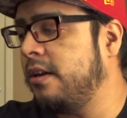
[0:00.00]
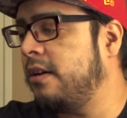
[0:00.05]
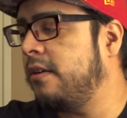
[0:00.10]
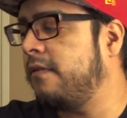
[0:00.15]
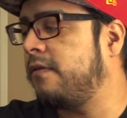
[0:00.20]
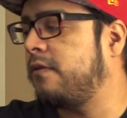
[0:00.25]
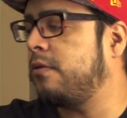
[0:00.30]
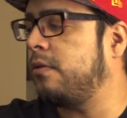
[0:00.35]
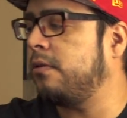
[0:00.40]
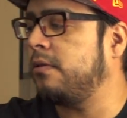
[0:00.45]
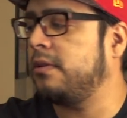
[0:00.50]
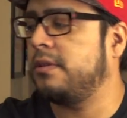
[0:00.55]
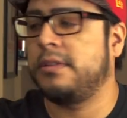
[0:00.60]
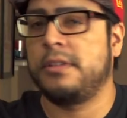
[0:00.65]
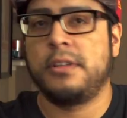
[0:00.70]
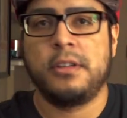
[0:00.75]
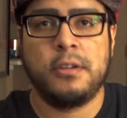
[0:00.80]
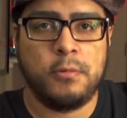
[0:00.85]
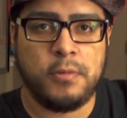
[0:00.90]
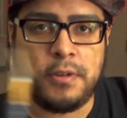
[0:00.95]
Of
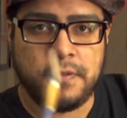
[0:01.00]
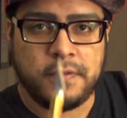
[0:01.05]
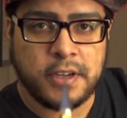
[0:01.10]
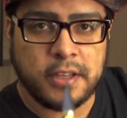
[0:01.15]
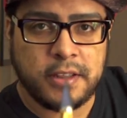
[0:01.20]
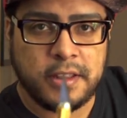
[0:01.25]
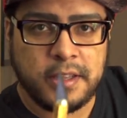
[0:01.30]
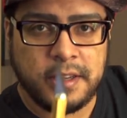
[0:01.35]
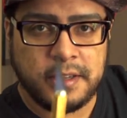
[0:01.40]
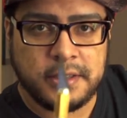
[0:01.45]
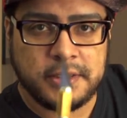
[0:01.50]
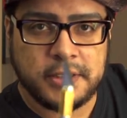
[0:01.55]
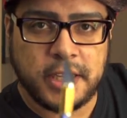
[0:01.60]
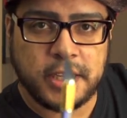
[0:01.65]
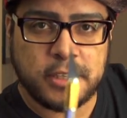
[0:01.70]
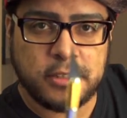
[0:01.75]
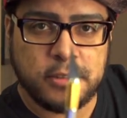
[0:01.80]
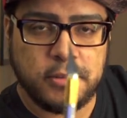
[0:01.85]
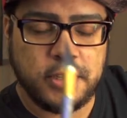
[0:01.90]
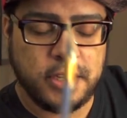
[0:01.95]
course, we've got the
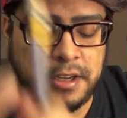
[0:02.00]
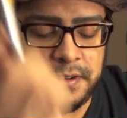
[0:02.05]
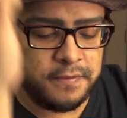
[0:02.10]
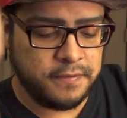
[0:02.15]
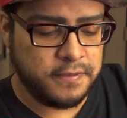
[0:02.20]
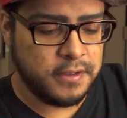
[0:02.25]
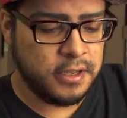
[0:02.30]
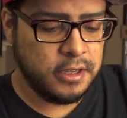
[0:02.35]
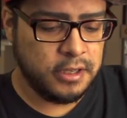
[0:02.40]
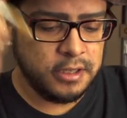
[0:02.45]
X-Acto knife